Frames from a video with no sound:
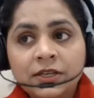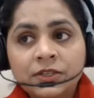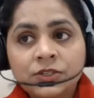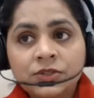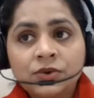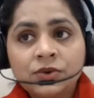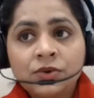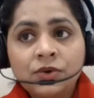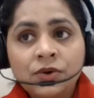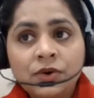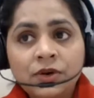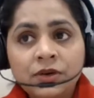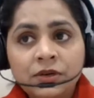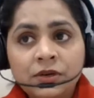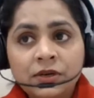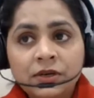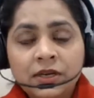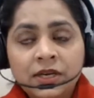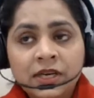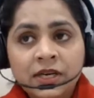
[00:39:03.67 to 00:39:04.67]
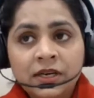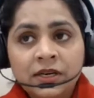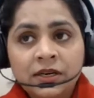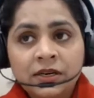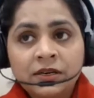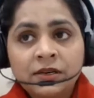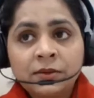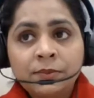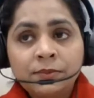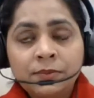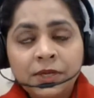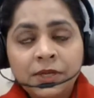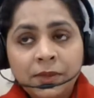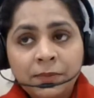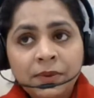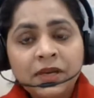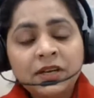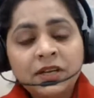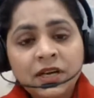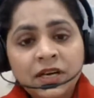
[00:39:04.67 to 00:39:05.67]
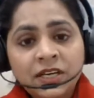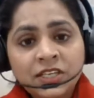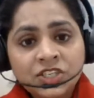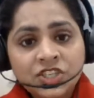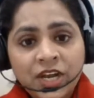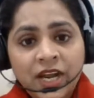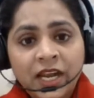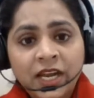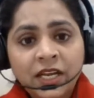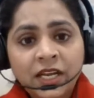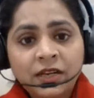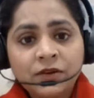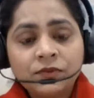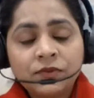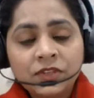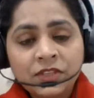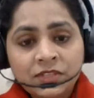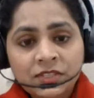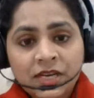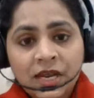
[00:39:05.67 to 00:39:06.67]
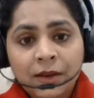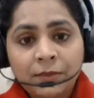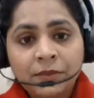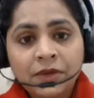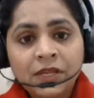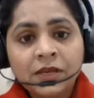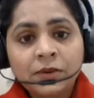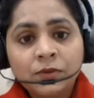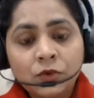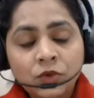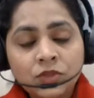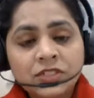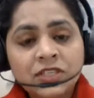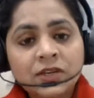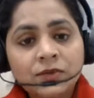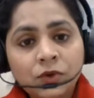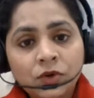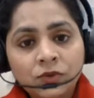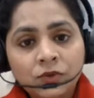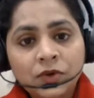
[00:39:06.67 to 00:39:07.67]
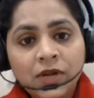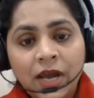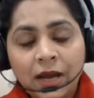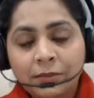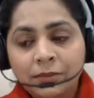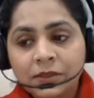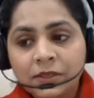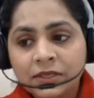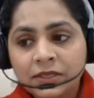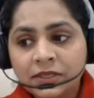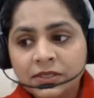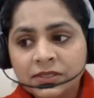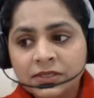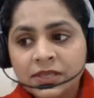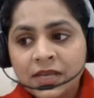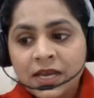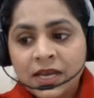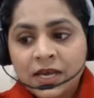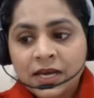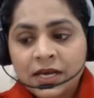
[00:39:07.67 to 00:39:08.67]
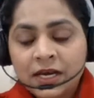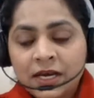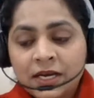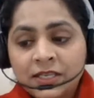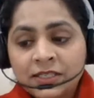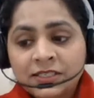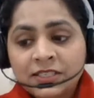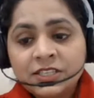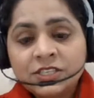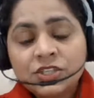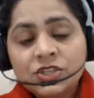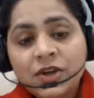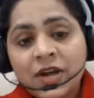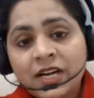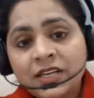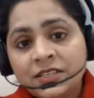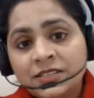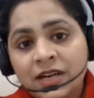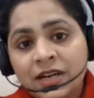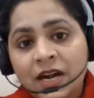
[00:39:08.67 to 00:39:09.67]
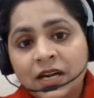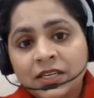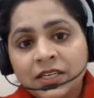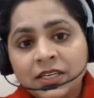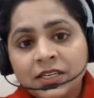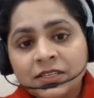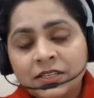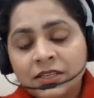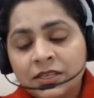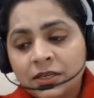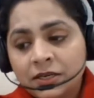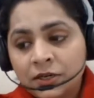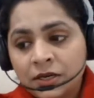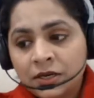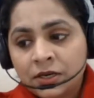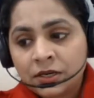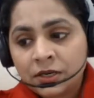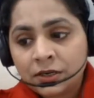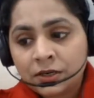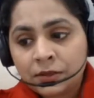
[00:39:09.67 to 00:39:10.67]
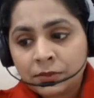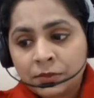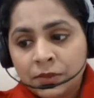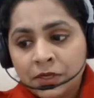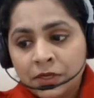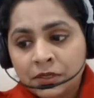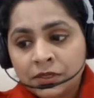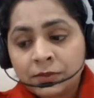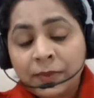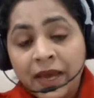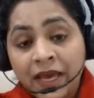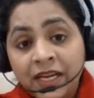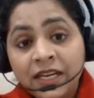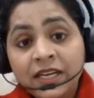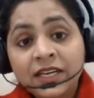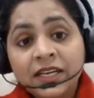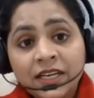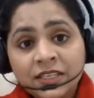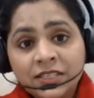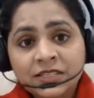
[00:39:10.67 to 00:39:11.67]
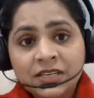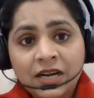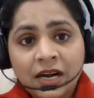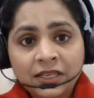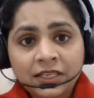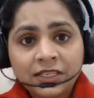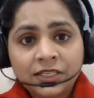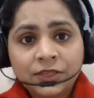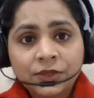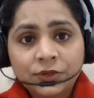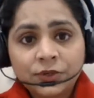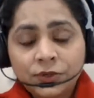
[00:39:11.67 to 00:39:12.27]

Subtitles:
So a child with stammering, mostly what would happen is, since you had started the parent had started